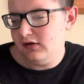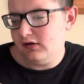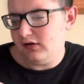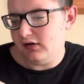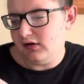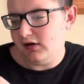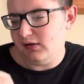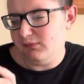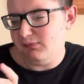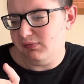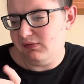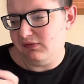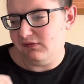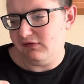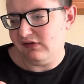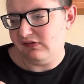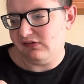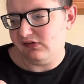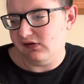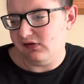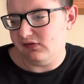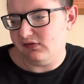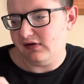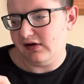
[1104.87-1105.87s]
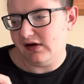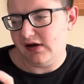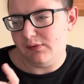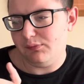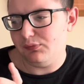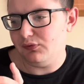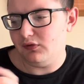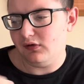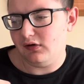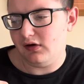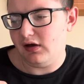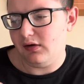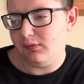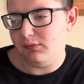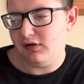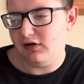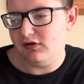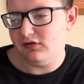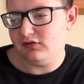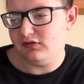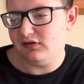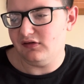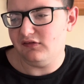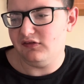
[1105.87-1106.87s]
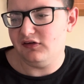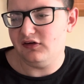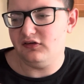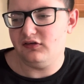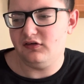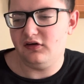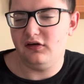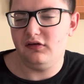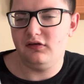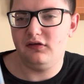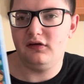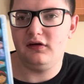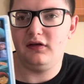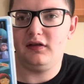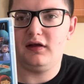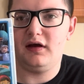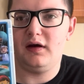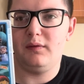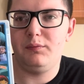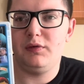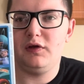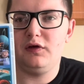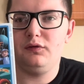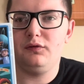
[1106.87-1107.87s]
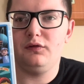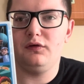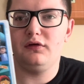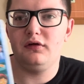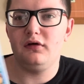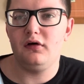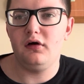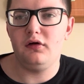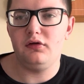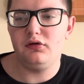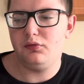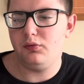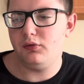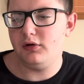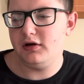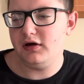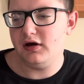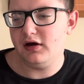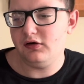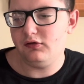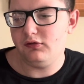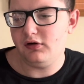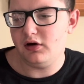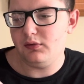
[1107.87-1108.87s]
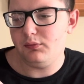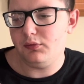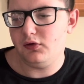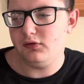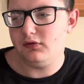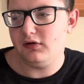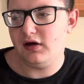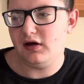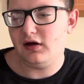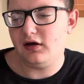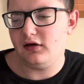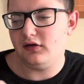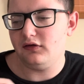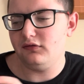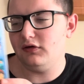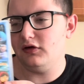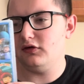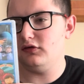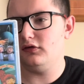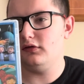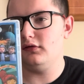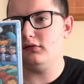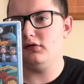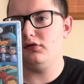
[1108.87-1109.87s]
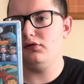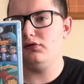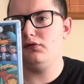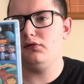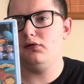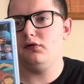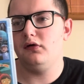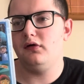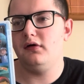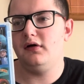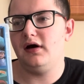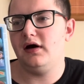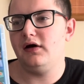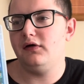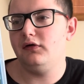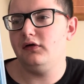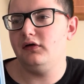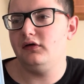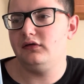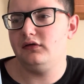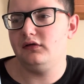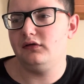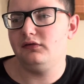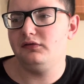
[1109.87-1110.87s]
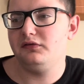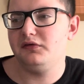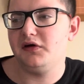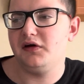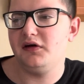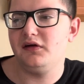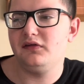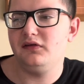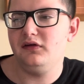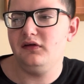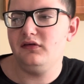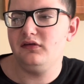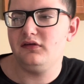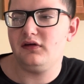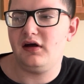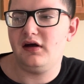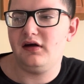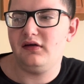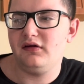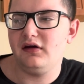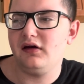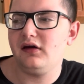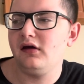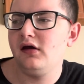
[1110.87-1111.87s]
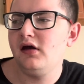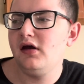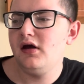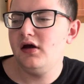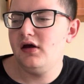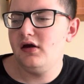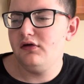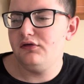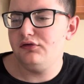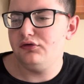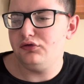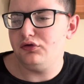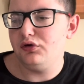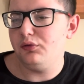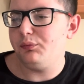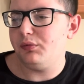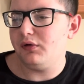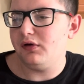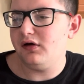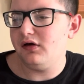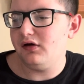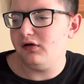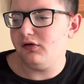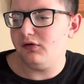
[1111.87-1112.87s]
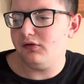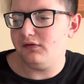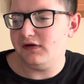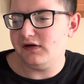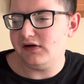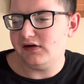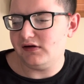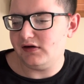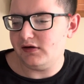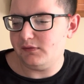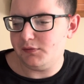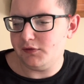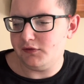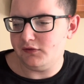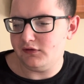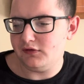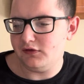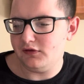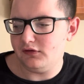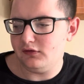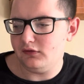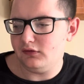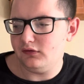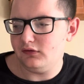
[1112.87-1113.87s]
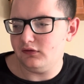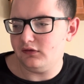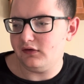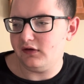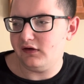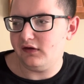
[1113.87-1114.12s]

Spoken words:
PBS Kids like episode compilation DVDs or anything like that. But this one's called 20 Incredible Tales. Features over 4 hours of fun. So it's kind of like superhero related episodes.